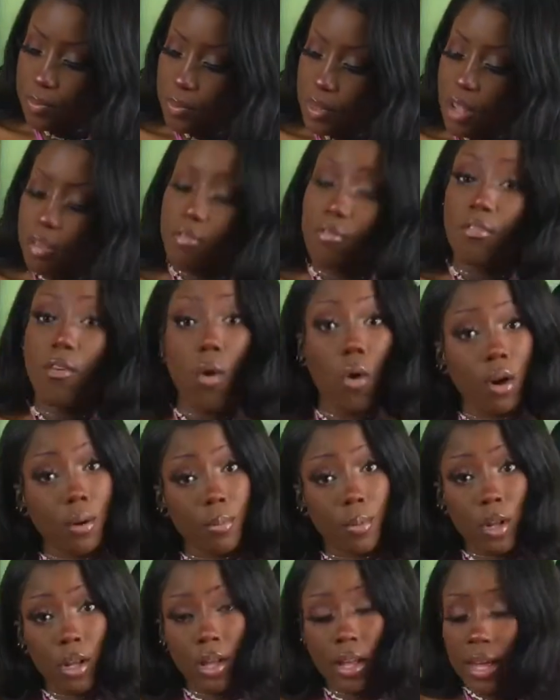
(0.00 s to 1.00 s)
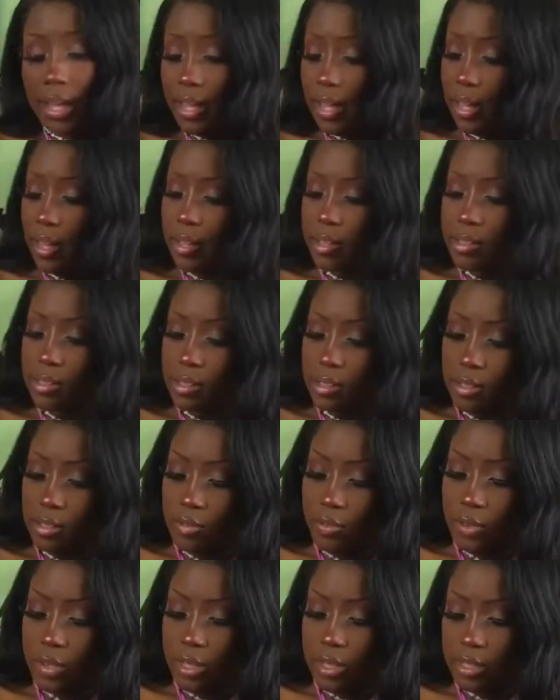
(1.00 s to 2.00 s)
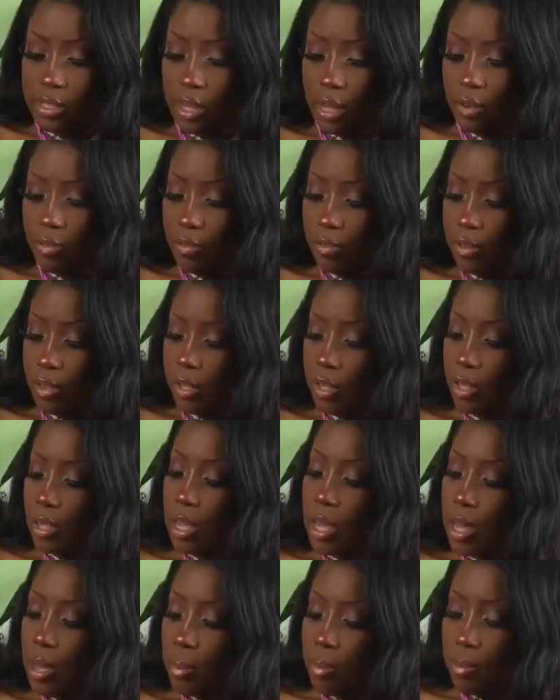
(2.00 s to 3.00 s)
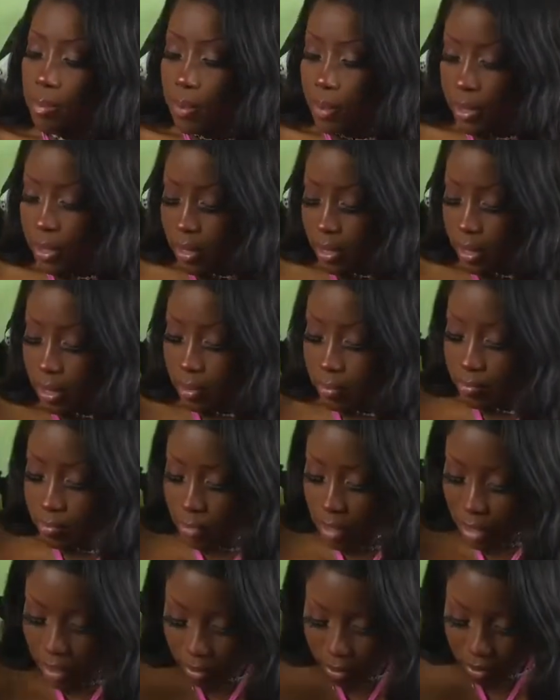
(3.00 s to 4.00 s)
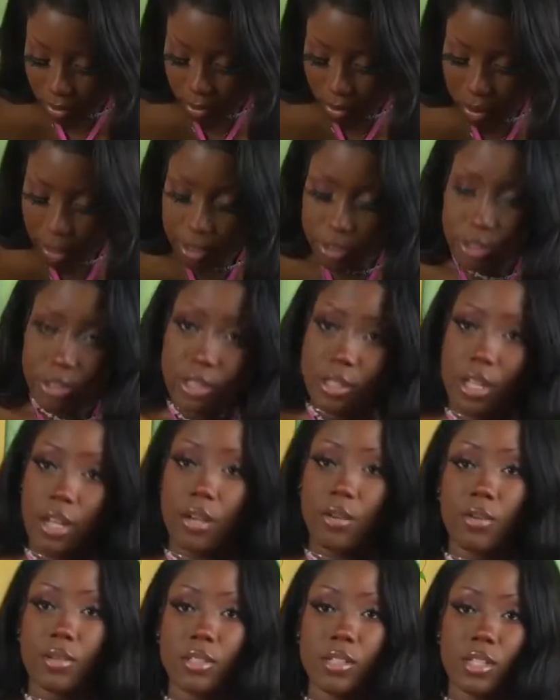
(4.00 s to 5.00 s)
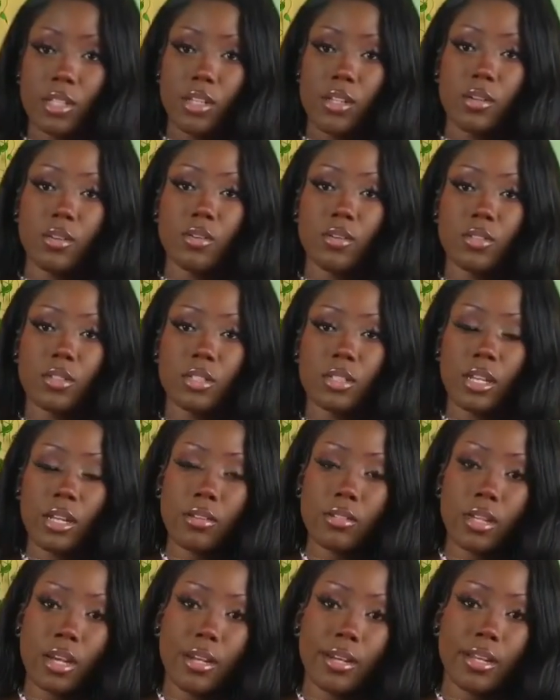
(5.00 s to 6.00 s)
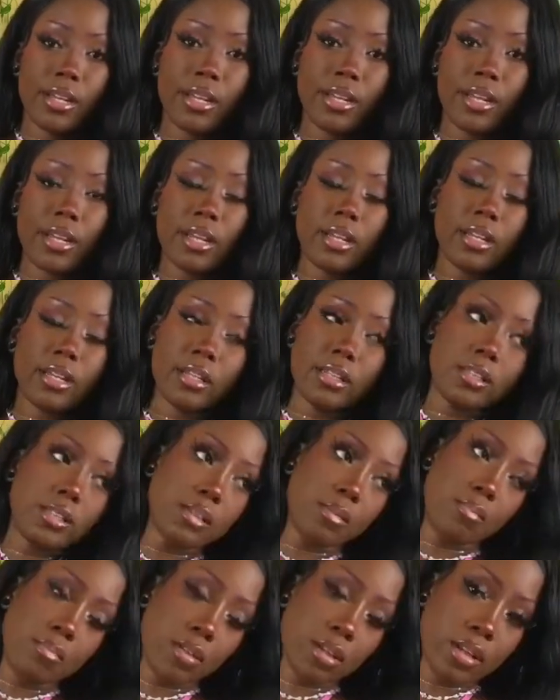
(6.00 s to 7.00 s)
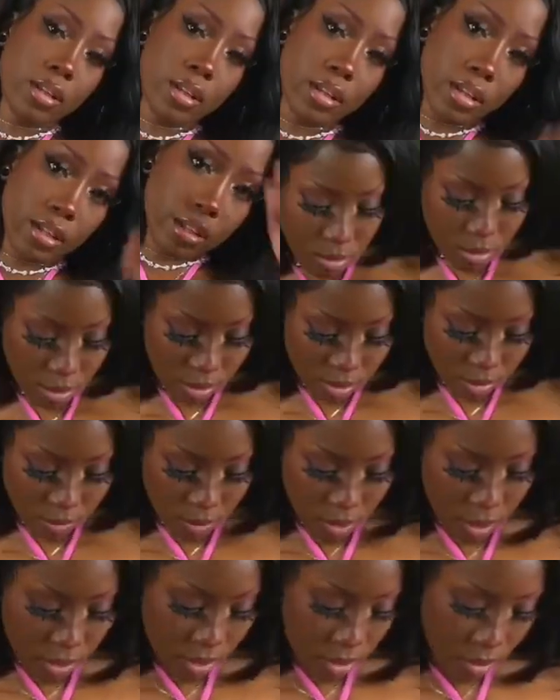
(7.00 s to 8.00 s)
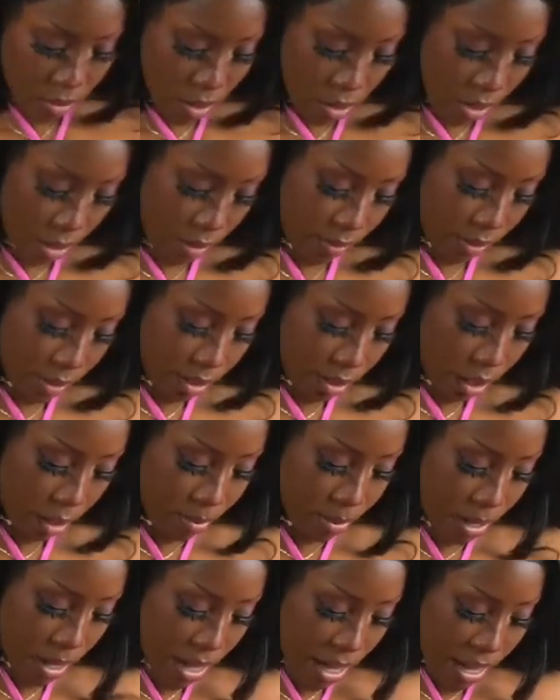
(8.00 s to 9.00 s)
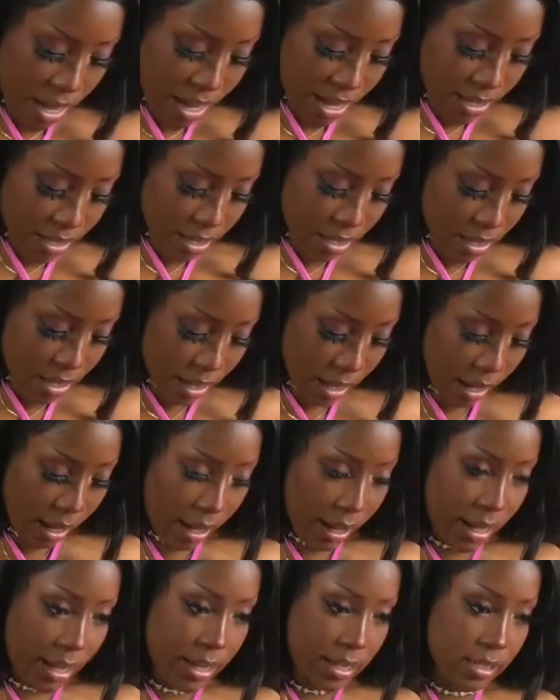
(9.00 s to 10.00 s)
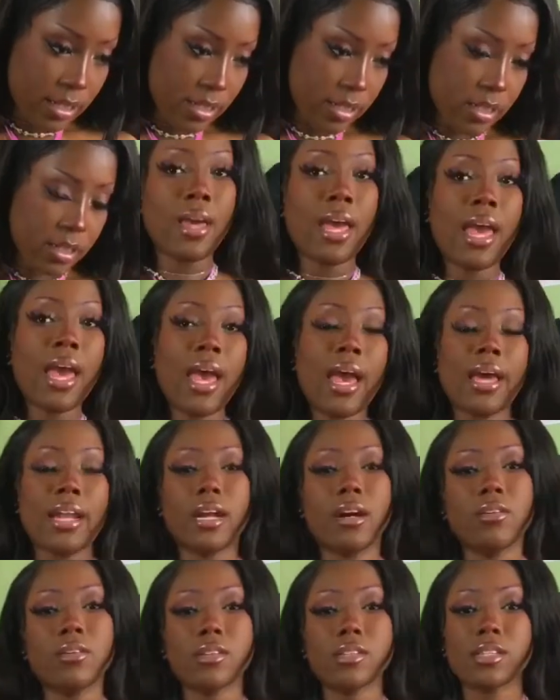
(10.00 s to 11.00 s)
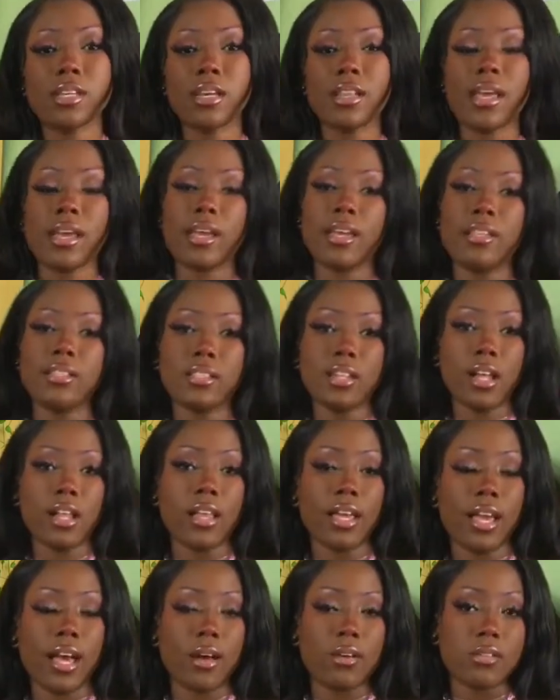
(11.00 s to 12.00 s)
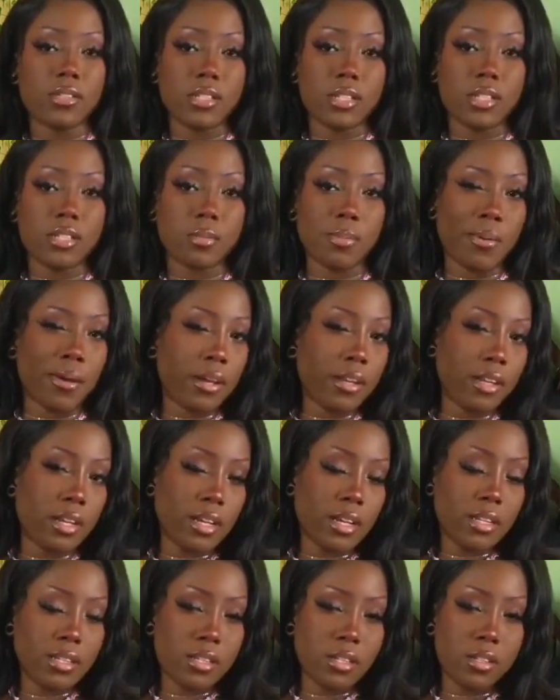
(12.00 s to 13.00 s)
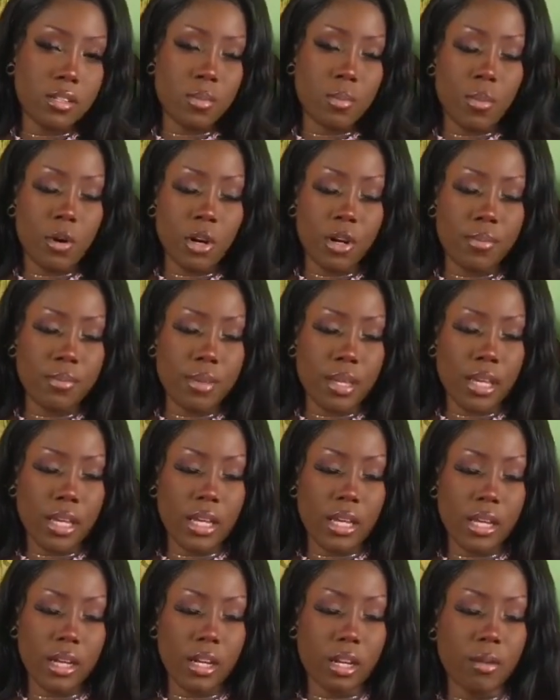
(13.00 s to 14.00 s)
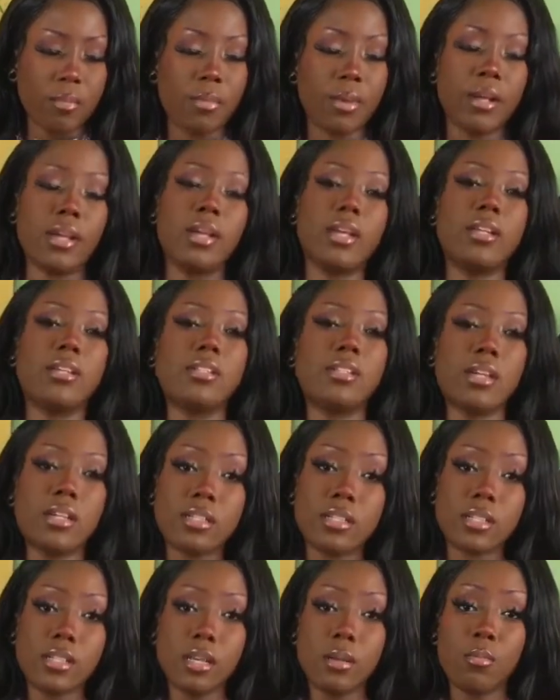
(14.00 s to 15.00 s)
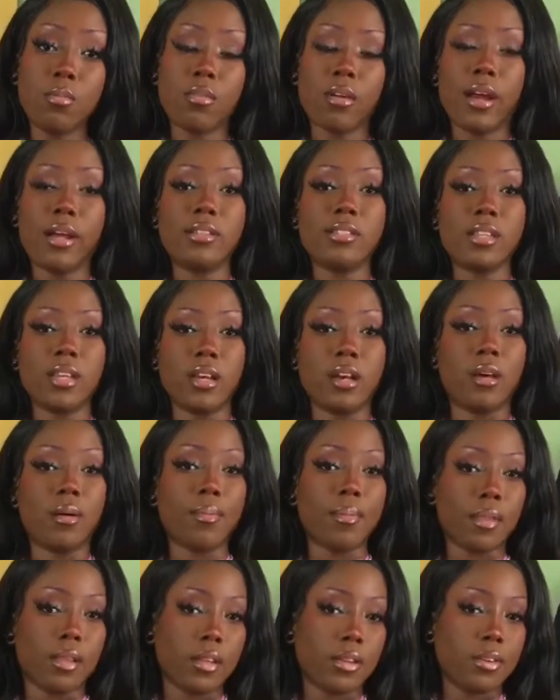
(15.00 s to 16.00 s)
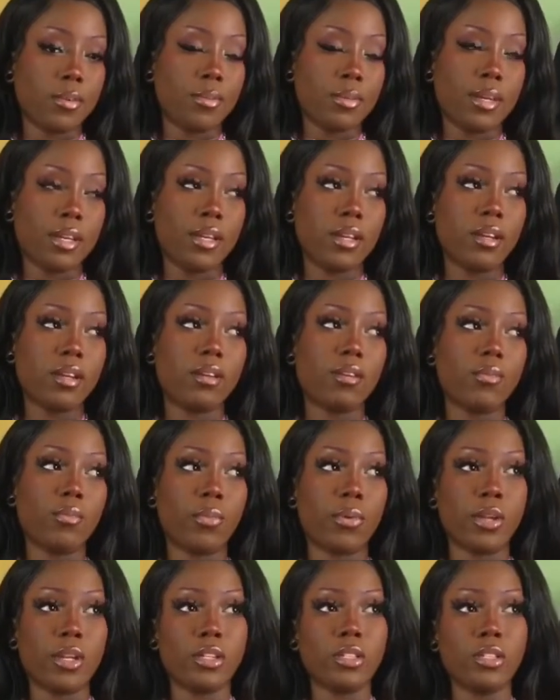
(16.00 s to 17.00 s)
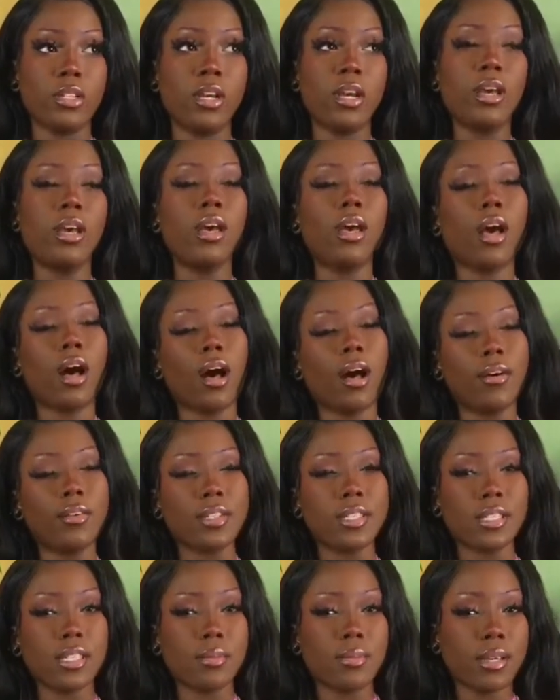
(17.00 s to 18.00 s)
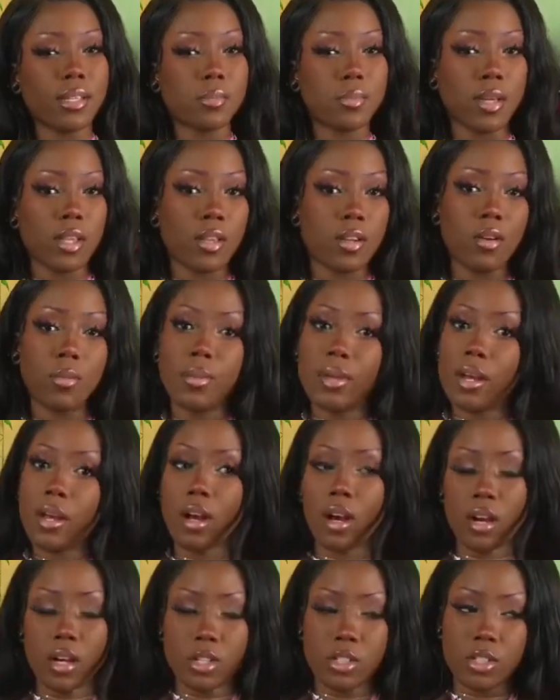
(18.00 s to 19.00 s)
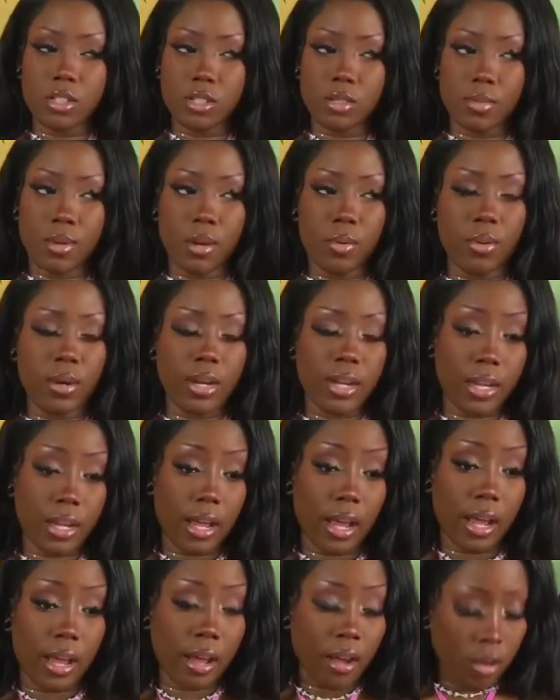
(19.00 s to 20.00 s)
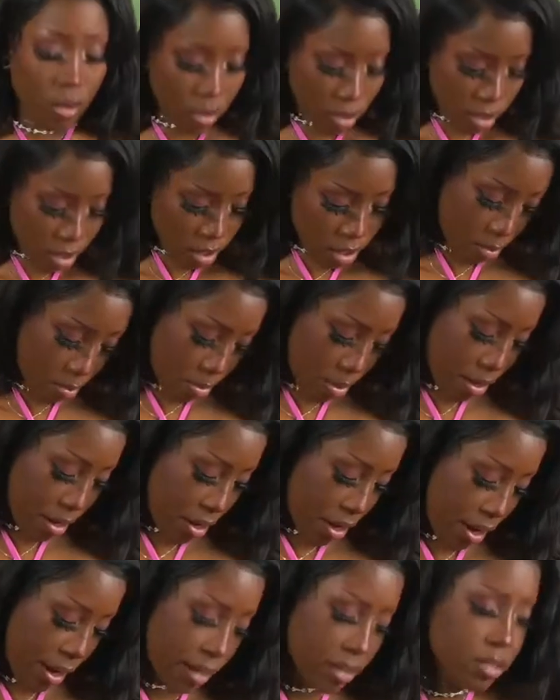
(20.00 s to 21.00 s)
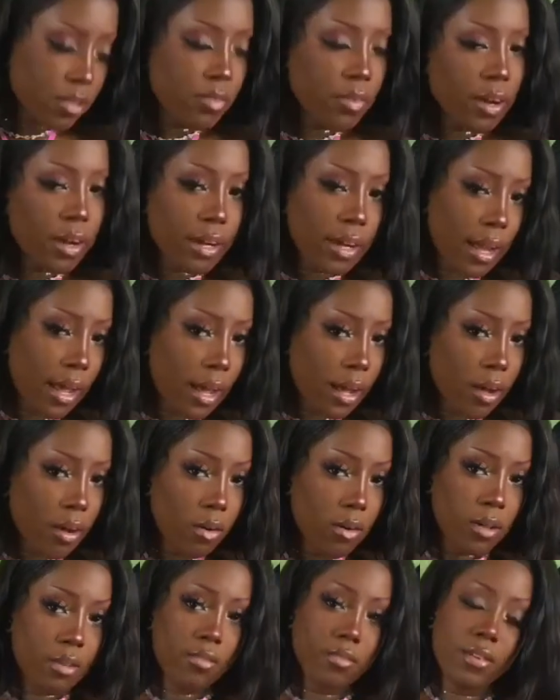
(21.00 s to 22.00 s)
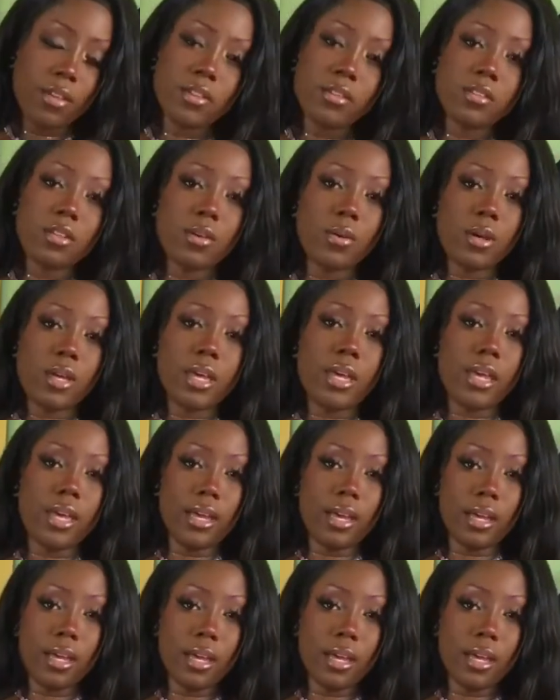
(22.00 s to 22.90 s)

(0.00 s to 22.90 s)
formal, I guess, for this outfit, but I don't know, I just thought it was cute just how tiny and simple it is. As far as the quality of the top, it's nice, and I will say, like, it's not like I was expecting it to support me here, but it does keep rising up a little bit, which obviously makes me a little bit cautious about wearing it out. But as of right now, it feels okay.